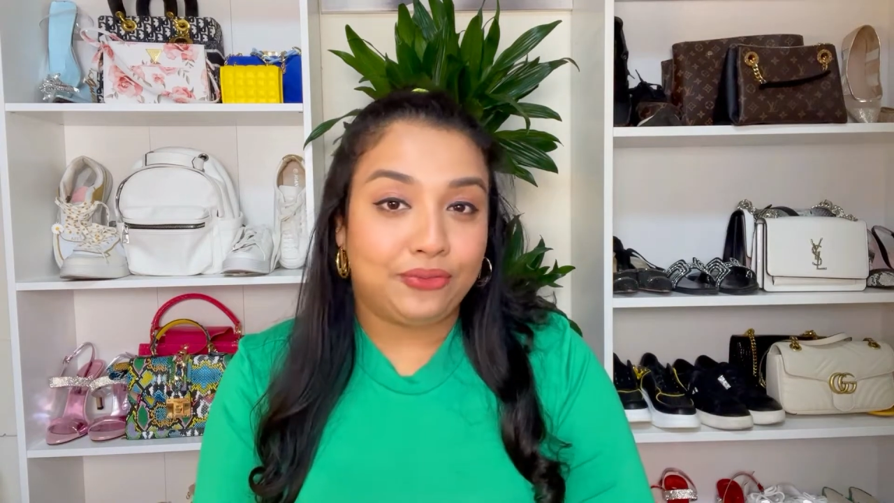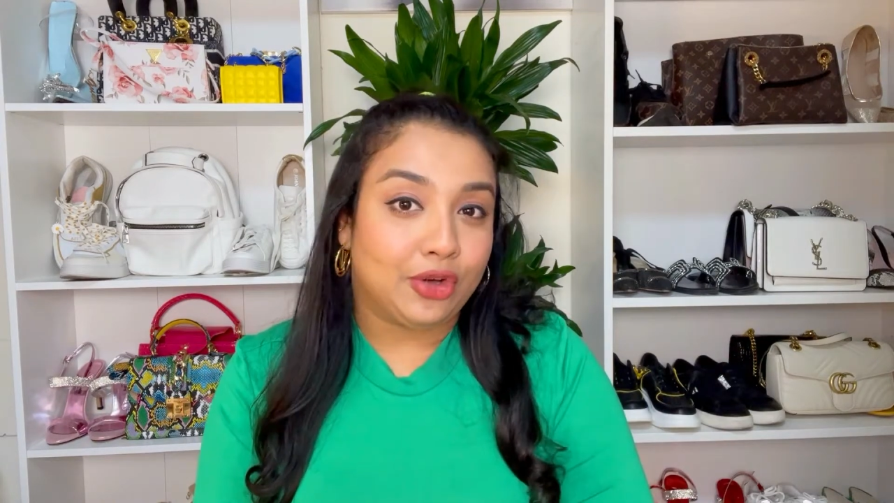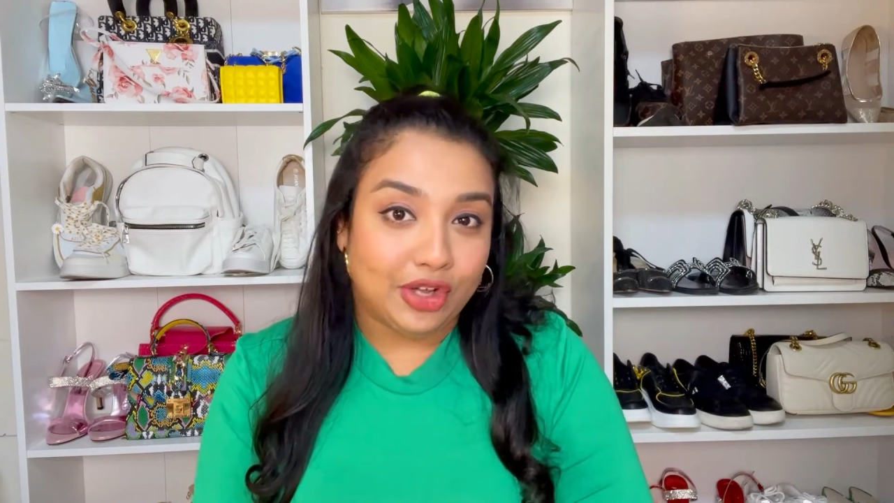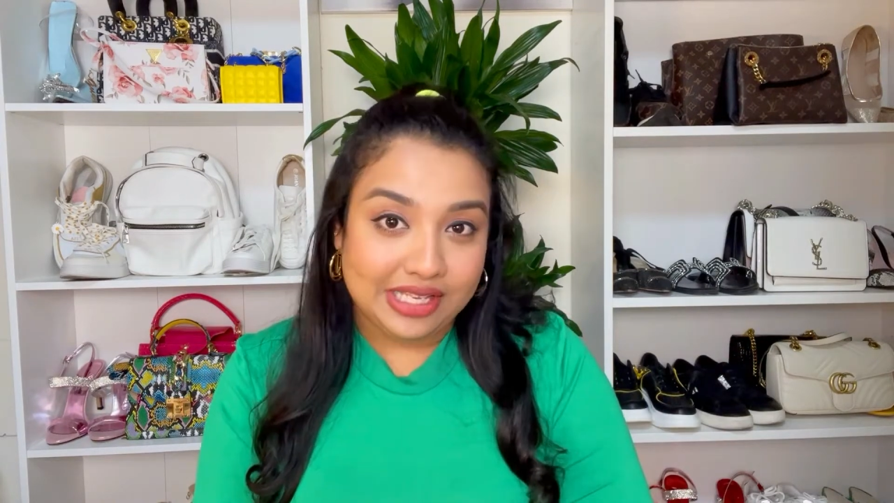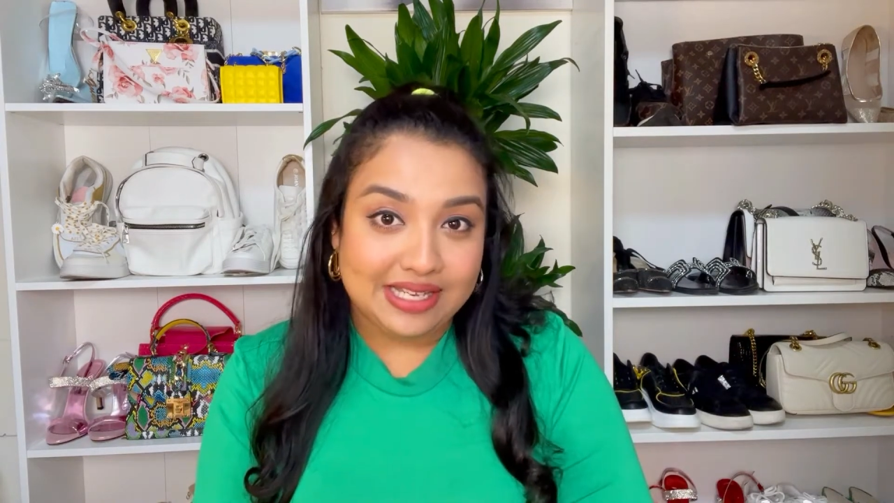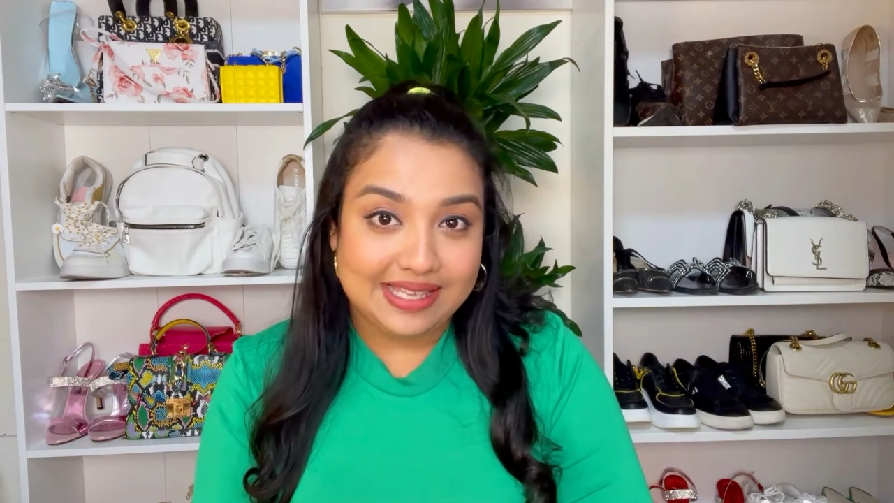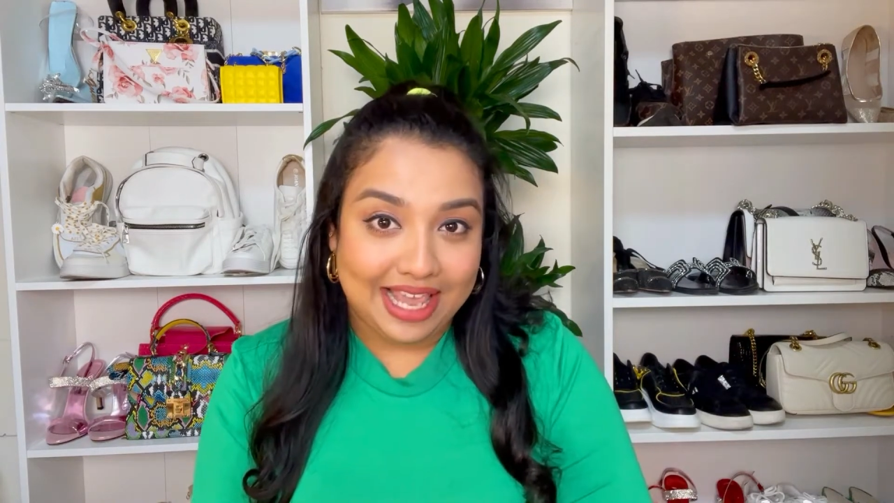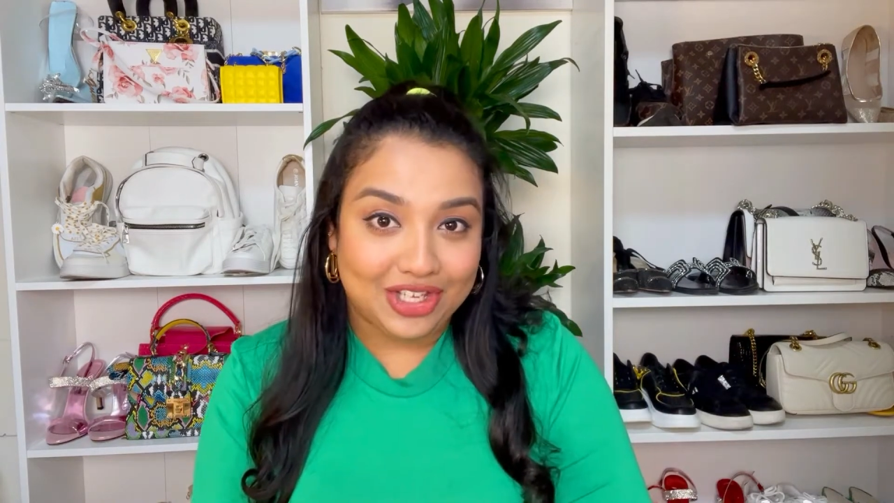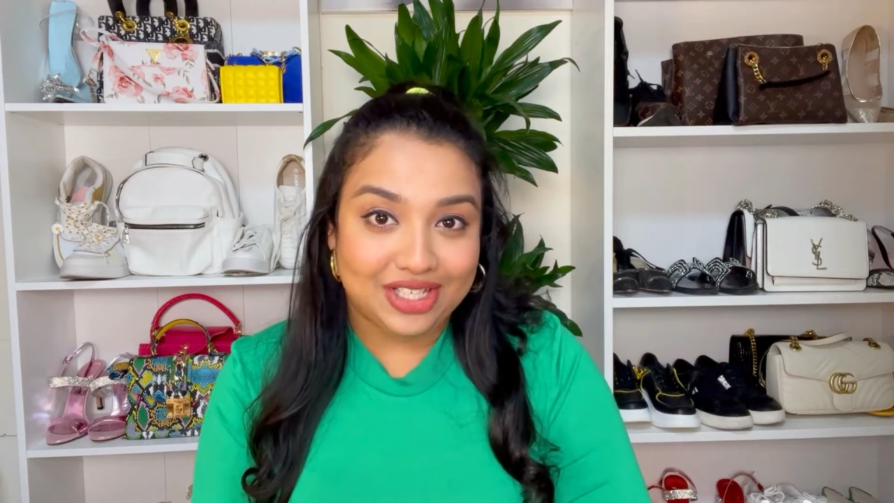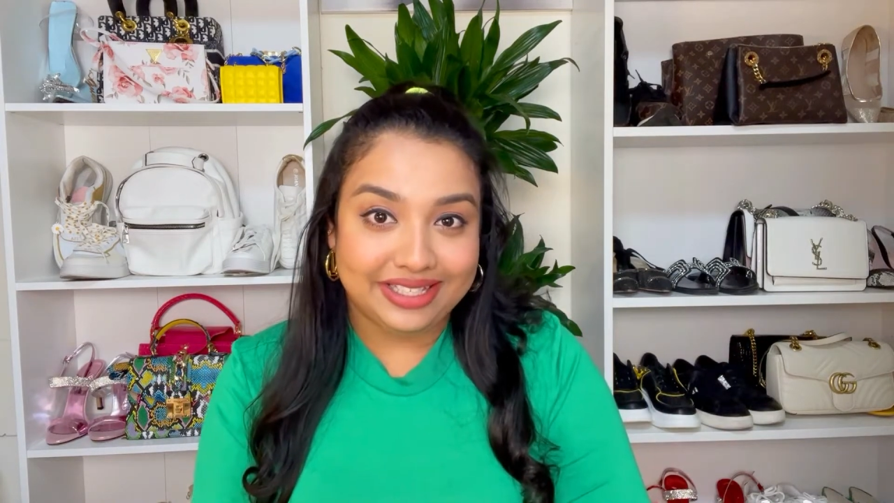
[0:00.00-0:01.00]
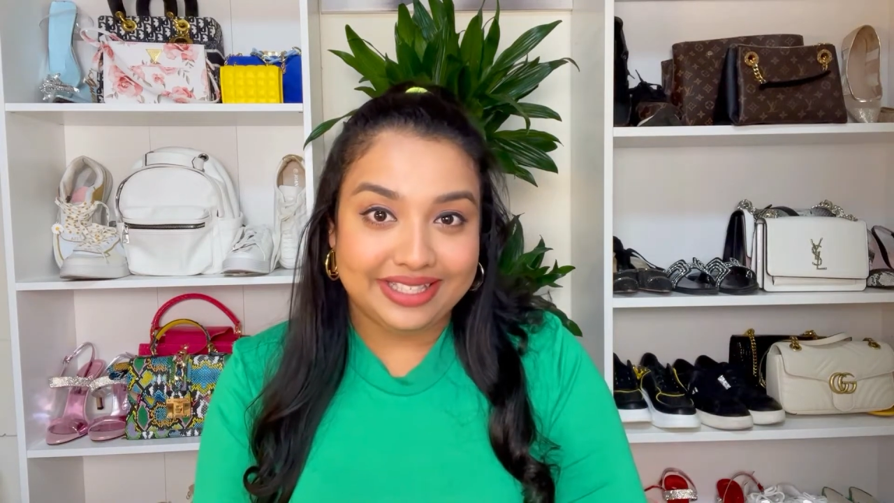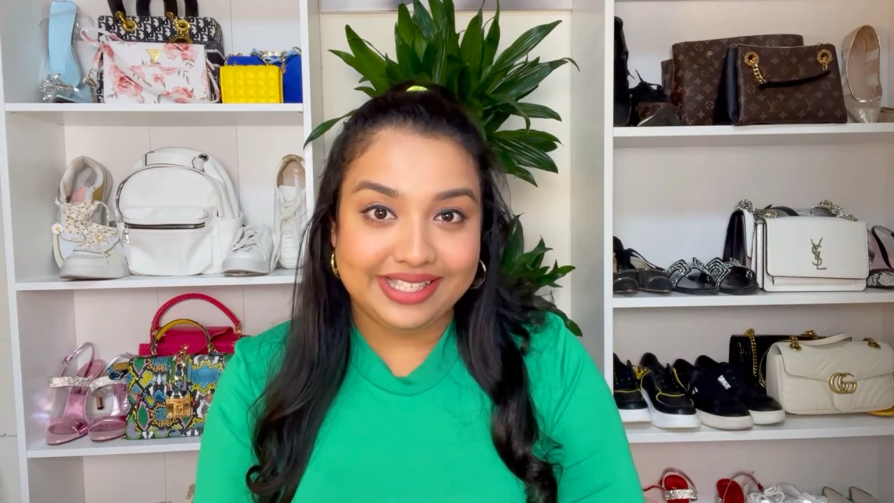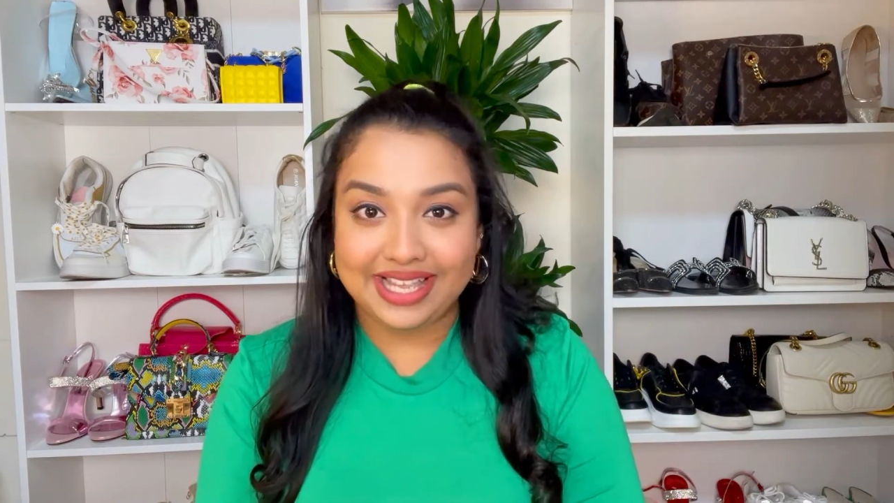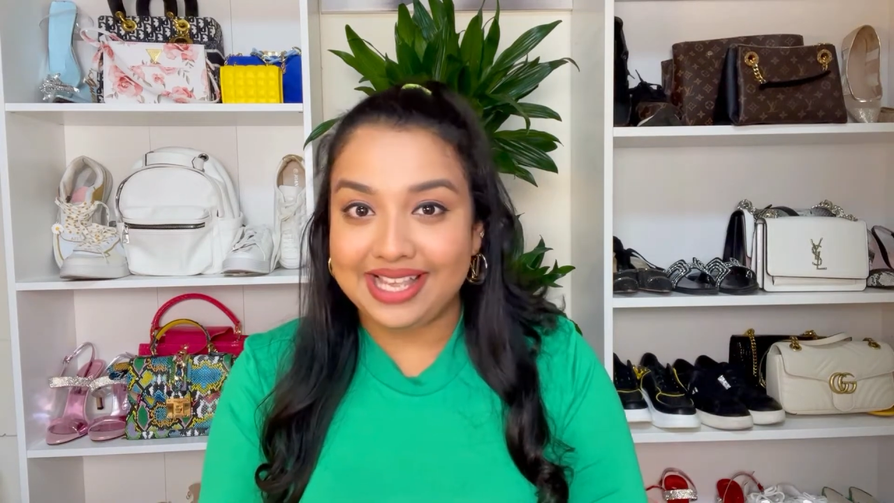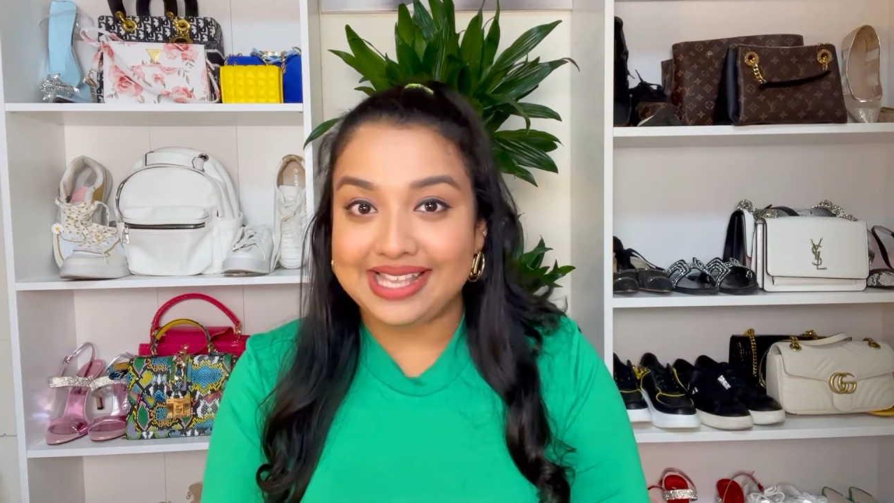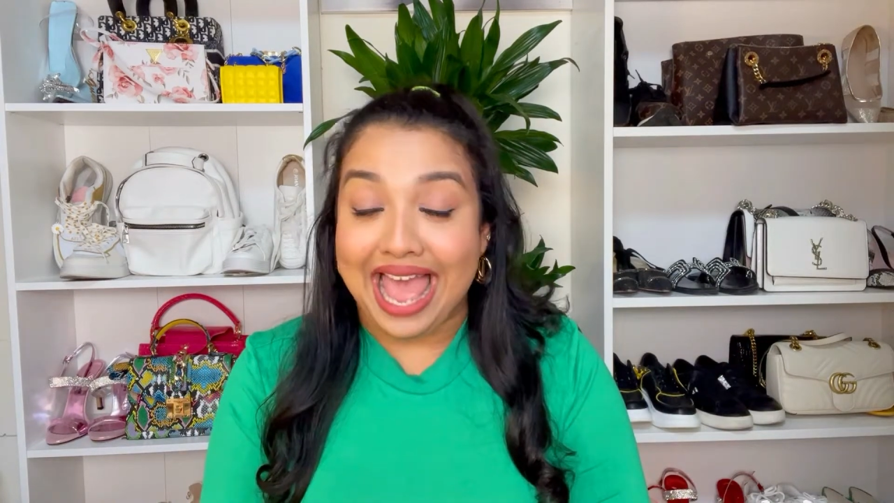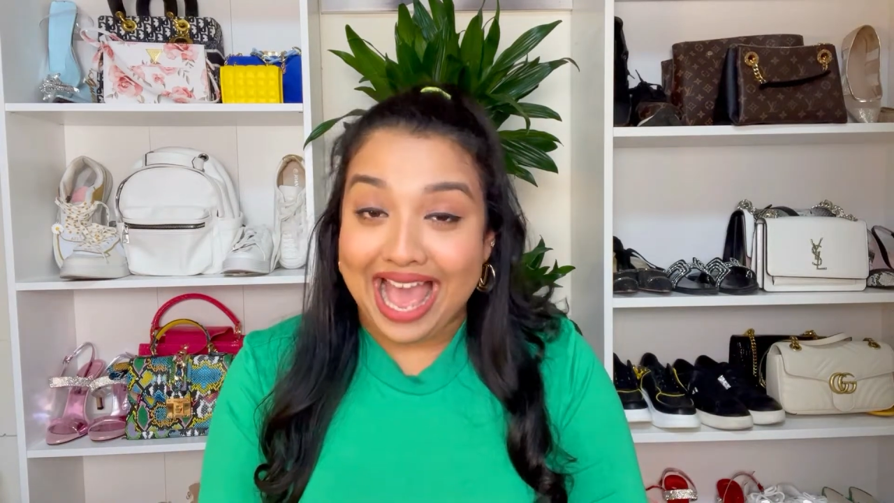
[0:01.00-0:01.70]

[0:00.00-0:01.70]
Forest Essentials is